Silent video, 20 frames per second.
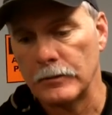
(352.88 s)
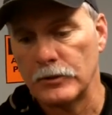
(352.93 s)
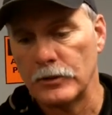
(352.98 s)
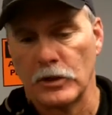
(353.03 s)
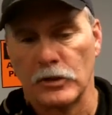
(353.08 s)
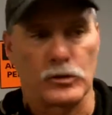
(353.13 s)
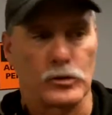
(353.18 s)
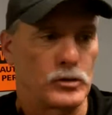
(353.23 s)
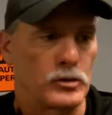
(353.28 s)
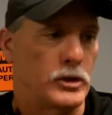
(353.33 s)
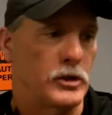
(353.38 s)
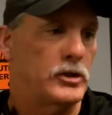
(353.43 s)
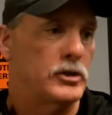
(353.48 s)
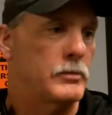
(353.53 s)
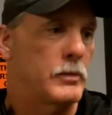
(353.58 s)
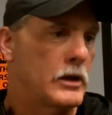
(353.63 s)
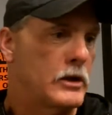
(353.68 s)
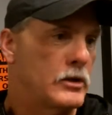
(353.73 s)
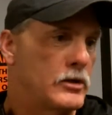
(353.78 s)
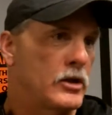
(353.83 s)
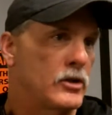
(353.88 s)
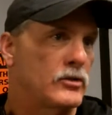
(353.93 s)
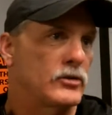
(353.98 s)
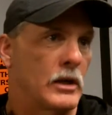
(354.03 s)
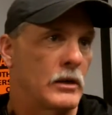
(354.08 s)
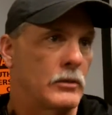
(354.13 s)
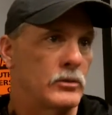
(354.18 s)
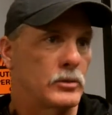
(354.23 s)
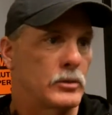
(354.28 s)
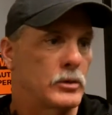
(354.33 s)
Justin Stens made
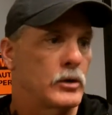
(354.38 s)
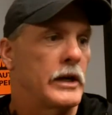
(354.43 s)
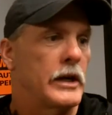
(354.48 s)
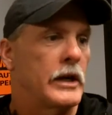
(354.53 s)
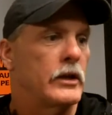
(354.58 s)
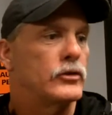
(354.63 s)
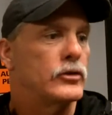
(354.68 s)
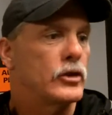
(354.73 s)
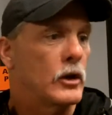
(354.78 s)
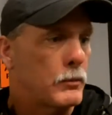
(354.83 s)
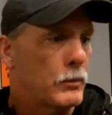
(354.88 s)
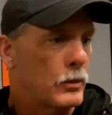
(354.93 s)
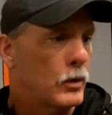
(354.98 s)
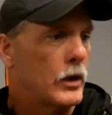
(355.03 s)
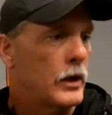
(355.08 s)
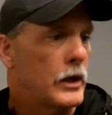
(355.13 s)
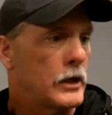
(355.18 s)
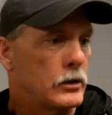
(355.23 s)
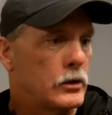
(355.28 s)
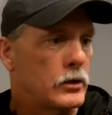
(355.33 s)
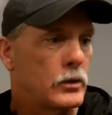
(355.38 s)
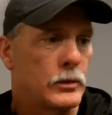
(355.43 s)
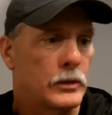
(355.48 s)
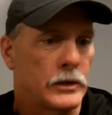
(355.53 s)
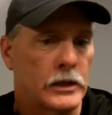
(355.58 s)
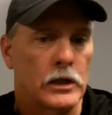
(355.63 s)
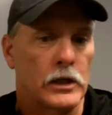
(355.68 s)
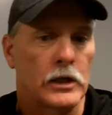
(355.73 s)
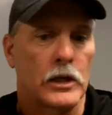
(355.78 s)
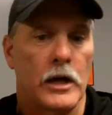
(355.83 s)
yesterday was a real heads-up play, you know,
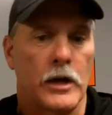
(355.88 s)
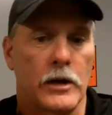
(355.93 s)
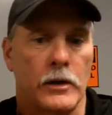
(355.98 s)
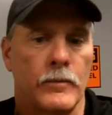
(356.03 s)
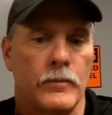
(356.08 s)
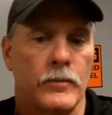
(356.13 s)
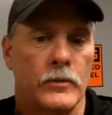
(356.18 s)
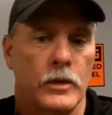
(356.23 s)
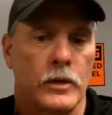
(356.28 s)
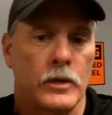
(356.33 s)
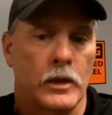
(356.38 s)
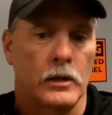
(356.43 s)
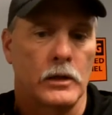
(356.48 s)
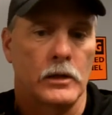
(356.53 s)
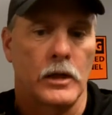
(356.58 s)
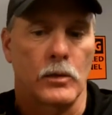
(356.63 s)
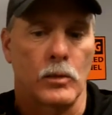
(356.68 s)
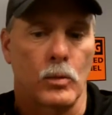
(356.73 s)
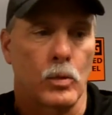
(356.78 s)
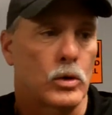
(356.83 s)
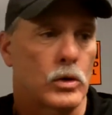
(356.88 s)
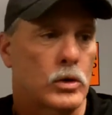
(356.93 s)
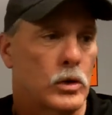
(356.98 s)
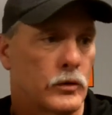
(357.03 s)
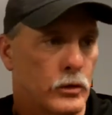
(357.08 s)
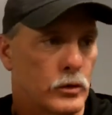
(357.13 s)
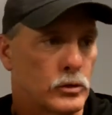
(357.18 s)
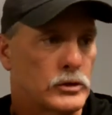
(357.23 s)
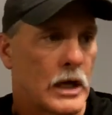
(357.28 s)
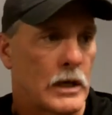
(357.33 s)
getting a lot of work
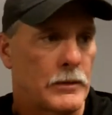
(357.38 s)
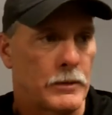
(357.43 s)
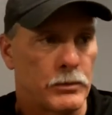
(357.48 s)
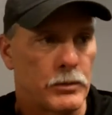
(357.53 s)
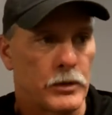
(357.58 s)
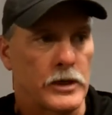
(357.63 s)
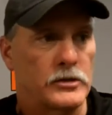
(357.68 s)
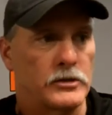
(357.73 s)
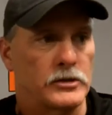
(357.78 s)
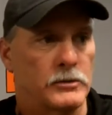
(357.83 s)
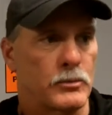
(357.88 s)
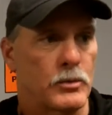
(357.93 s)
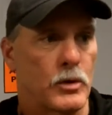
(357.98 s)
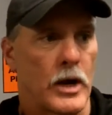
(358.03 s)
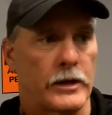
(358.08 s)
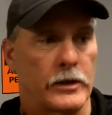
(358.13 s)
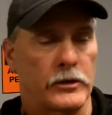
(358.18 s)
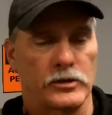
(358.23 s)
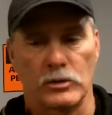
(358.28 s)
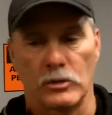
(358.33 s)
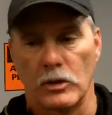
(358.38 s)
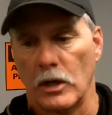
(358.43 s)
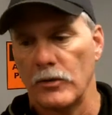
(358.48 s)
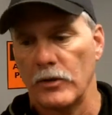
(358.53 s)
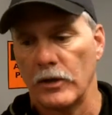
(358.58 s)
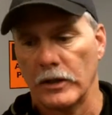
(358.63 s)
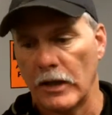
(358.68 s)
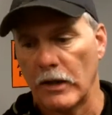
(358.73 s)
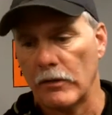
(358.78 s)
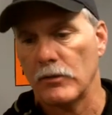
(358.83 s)
on those type of plays in practice. So I
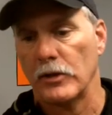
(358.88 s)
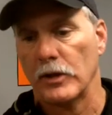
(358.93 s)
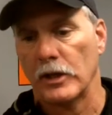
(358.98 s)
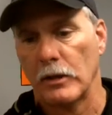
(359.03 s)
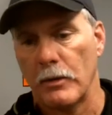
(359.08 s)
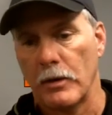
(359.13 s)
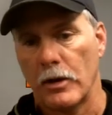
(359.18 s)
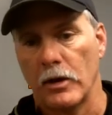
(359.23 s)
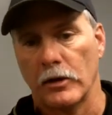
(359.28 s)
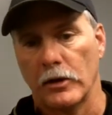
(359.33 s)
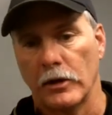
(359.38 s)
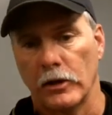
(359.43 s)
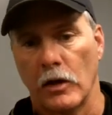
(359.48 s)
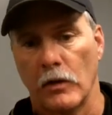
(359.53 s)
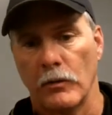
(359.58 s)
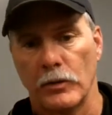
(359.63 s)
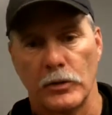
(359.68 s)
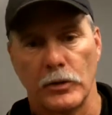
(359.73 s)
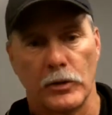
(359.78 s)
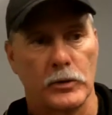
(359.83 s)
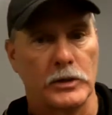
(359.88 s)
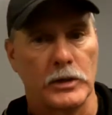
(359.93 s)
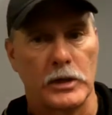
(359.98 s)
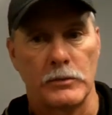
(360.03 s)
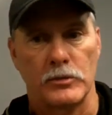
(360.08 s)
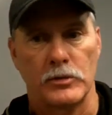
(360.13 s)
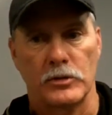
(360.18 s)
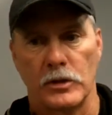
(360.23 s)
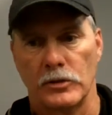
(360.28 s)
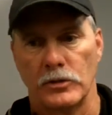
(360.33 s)
think everything about our kickoff return
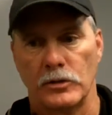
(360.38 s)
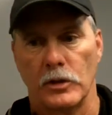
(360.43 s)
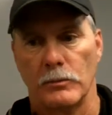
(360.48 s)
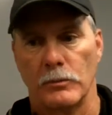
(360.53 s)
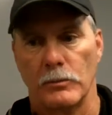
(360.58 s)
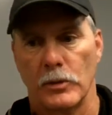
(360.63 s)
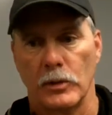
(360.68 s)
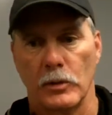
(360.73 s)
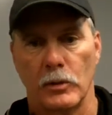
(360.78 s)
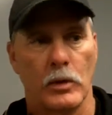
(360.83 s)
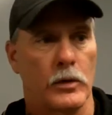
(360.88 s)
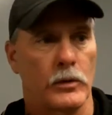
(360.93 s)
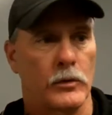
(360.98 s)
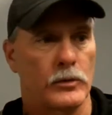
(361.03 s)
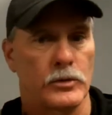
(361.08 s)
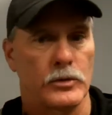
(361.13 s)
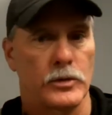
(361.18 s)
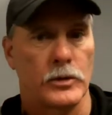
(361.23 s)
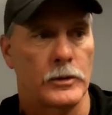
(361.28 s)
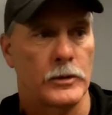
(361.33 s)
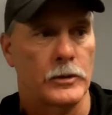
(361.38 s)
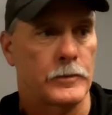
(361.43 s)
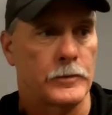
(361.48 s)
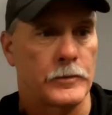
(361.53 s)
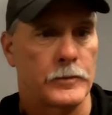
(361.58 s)
team has done pretty well this year.